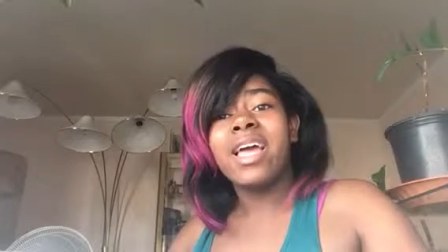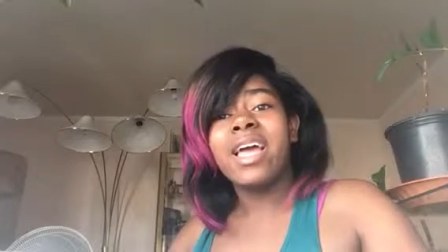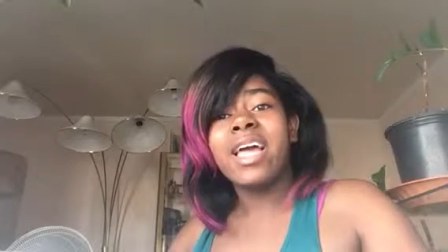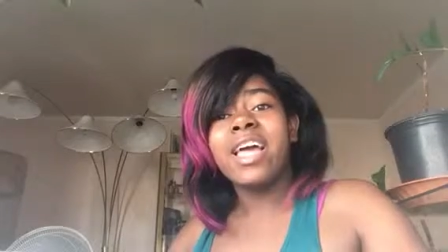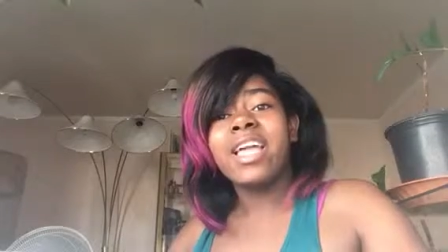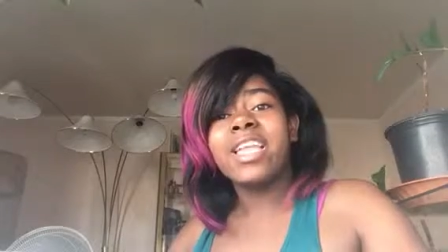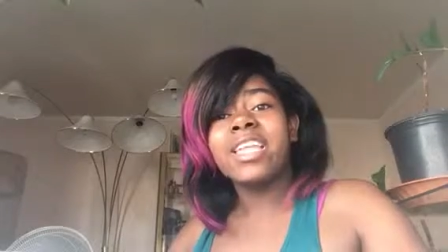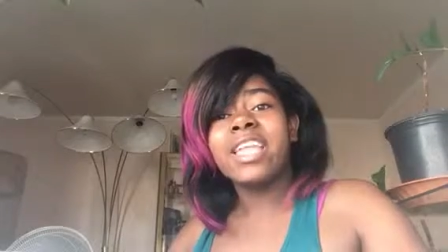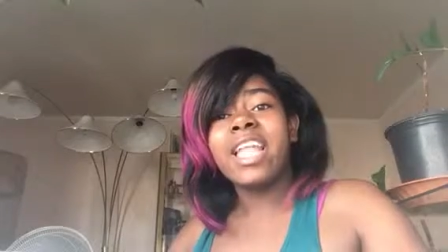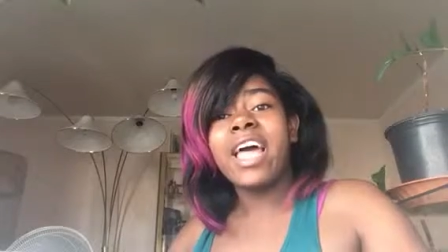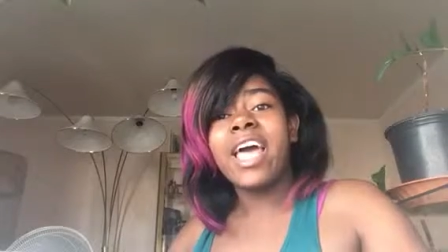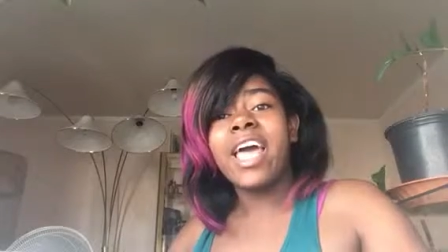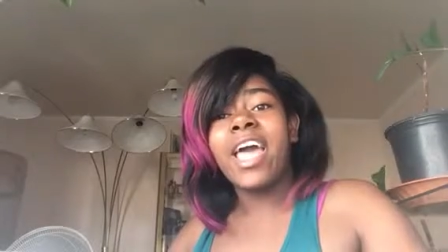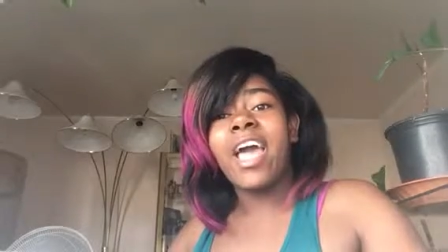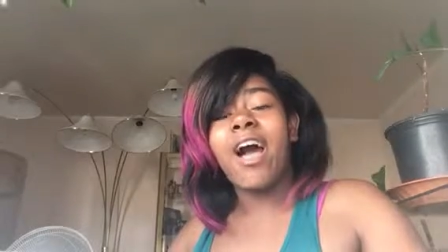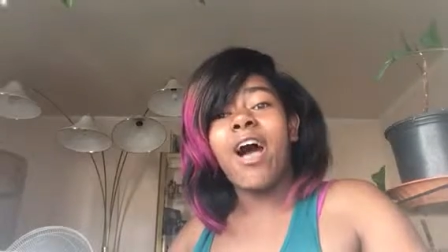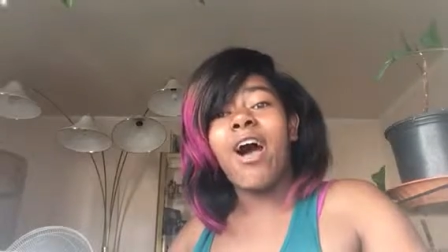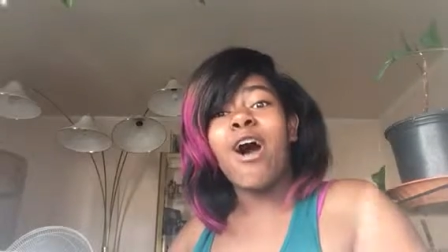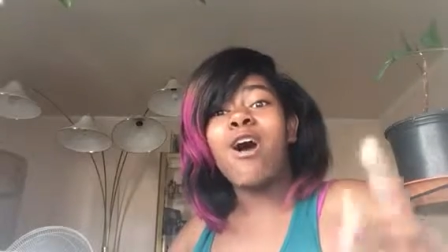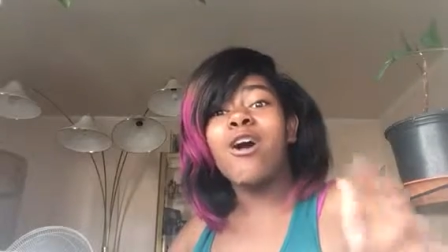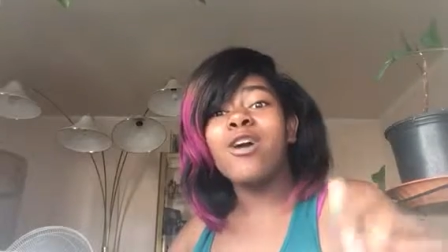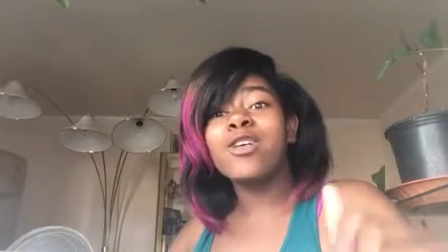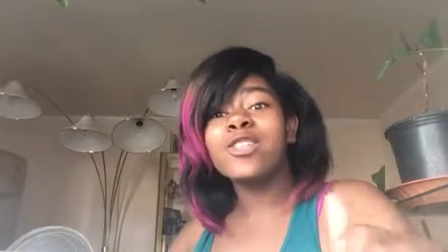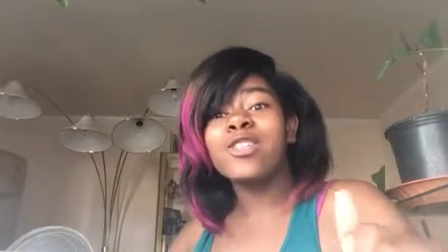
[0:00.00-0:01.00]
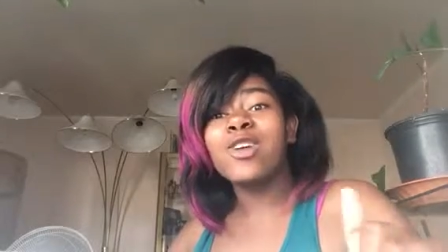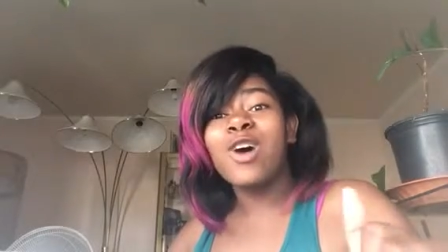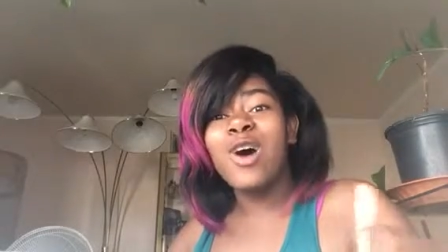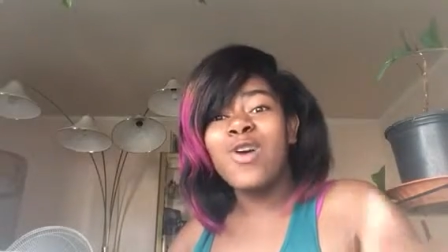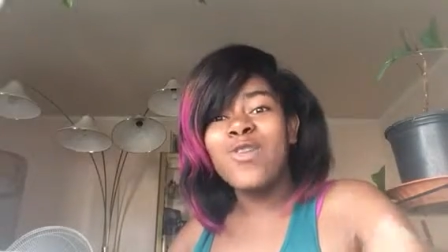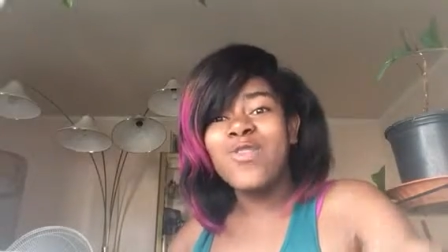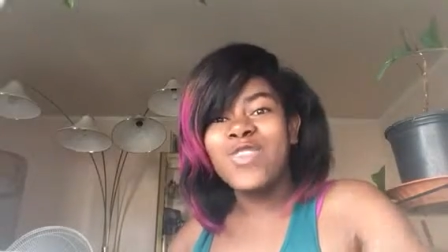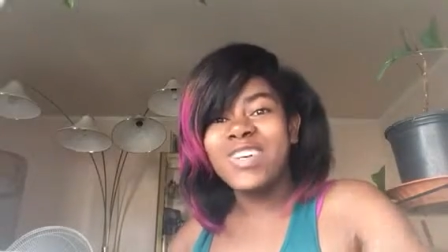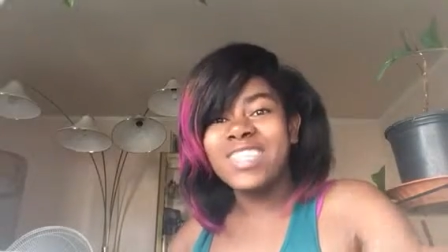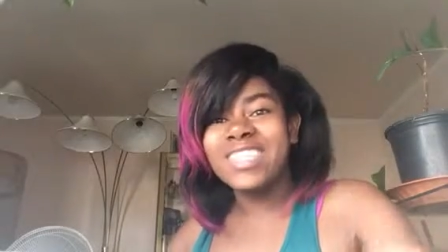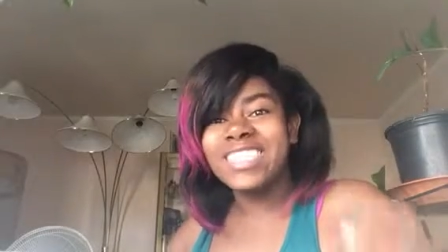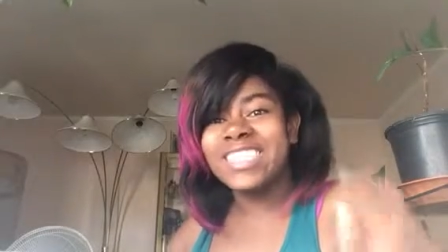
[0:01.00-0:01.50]
and like also
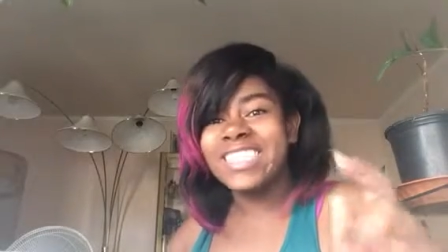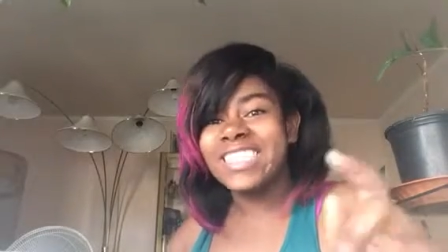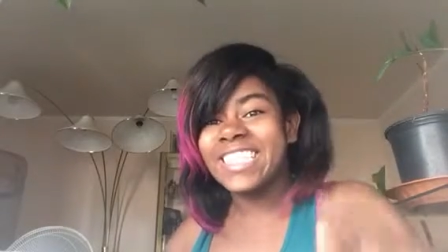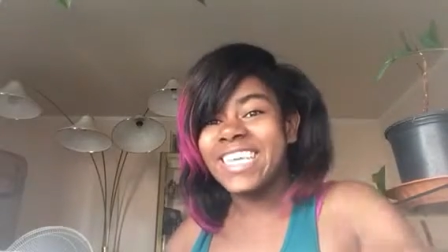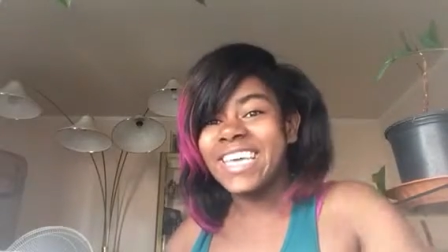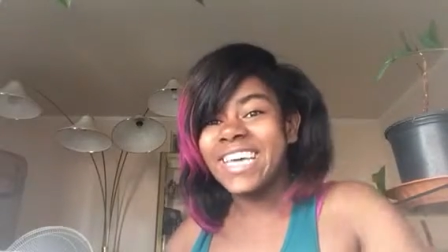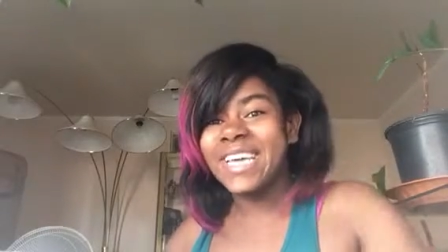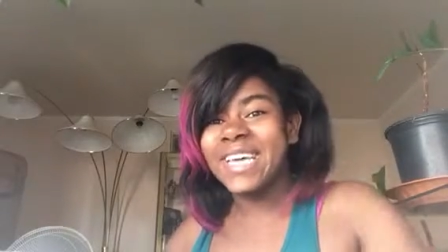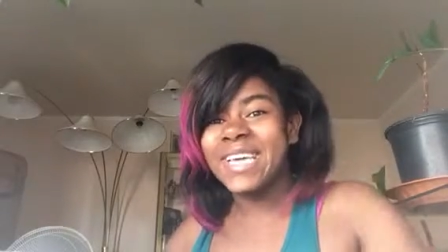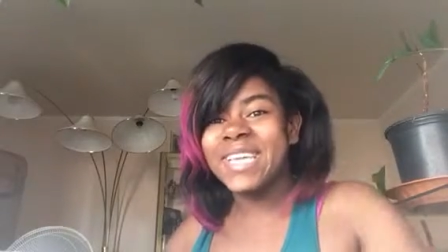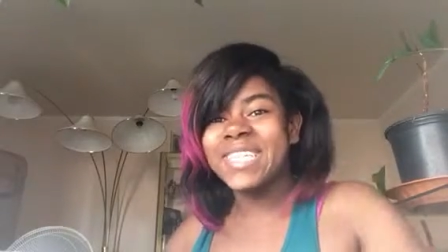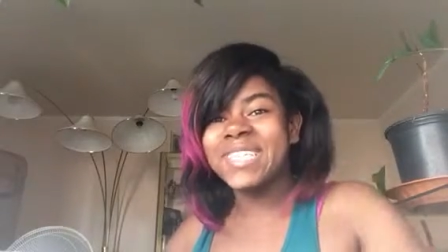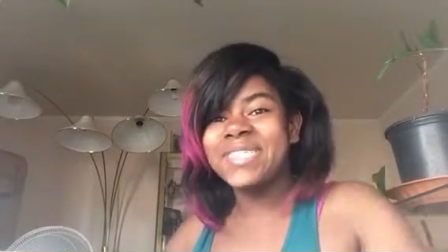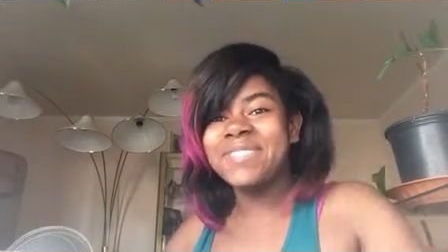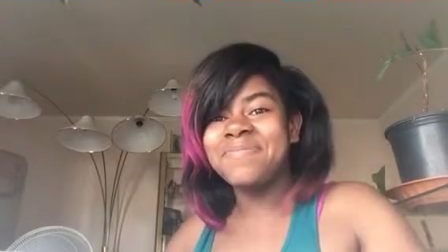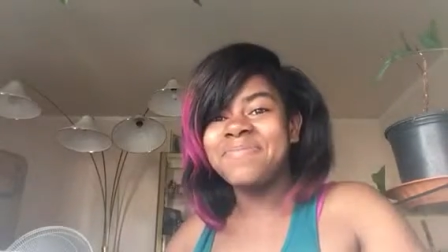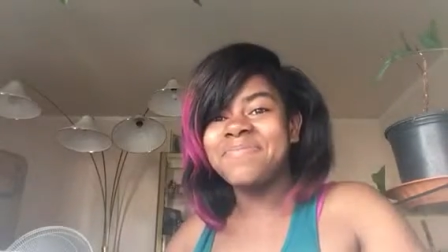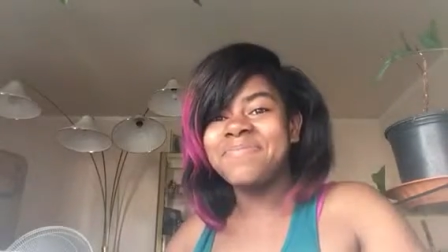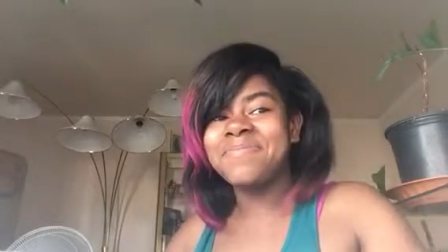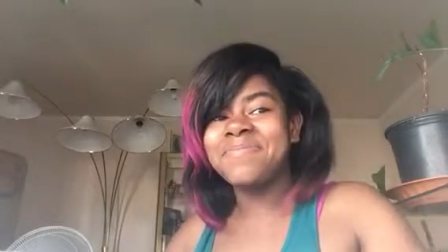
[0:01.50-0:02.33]
I want to say